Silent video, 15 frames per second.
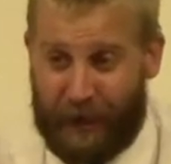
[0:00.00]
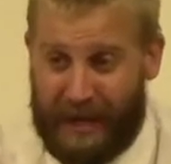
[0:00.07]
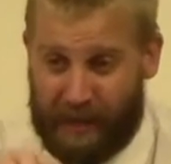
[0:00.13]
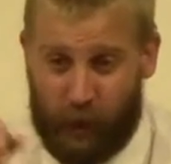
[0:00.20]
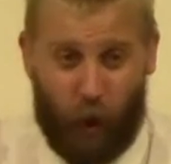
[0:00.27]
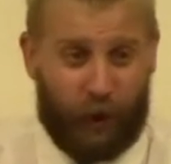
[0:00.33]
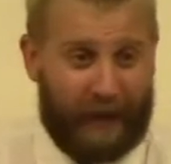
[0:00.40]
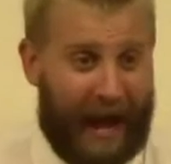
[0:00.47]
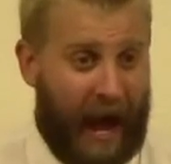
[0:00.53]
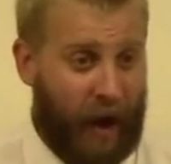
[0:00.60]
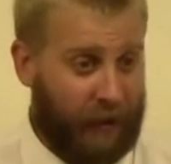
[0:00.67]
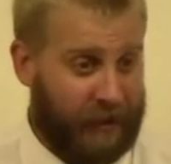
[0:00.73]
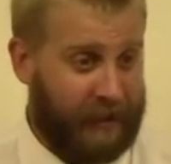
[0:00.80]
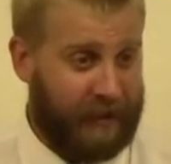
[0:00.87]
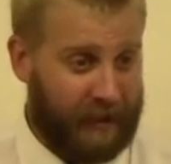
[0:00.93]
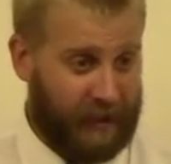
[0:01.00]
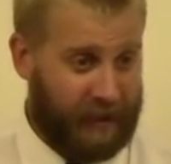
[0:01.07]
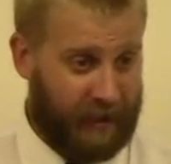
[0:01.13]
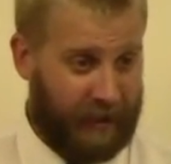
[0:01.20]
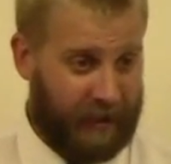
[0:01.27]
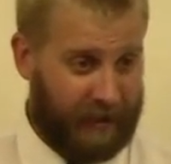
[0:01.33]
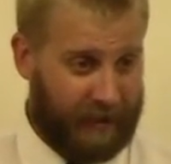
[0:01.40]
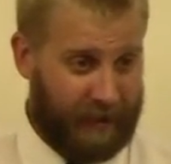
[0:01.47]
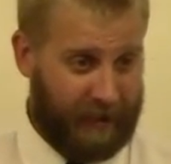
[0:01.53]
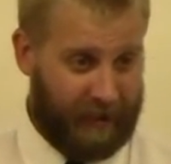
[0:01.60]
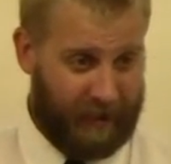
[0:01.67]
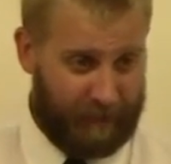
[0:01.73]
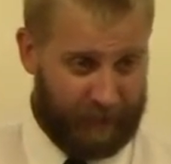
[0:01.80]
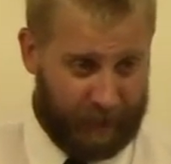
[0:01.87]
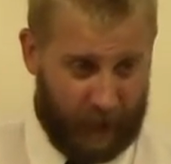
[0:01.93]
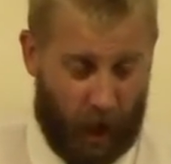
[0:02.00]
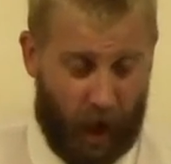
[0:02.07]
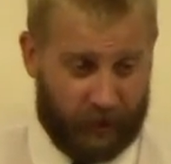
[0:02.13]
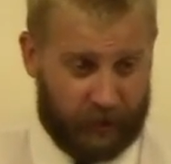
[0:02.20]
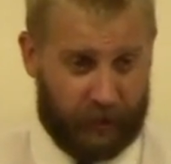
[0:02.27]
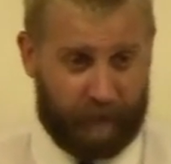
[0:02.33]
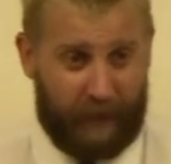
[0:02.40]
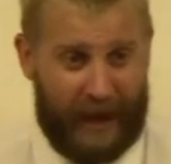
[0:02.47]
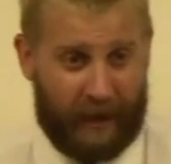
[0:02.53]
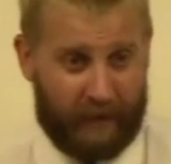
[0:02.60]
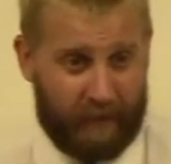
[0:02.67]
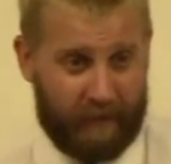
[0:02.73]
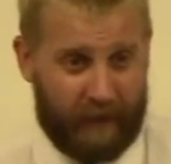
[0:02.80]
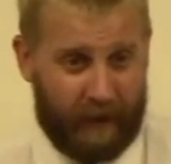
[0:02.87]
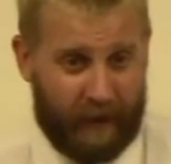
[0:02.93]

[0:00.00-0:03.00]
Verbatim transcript: he tore down the, the, the altar of Baal.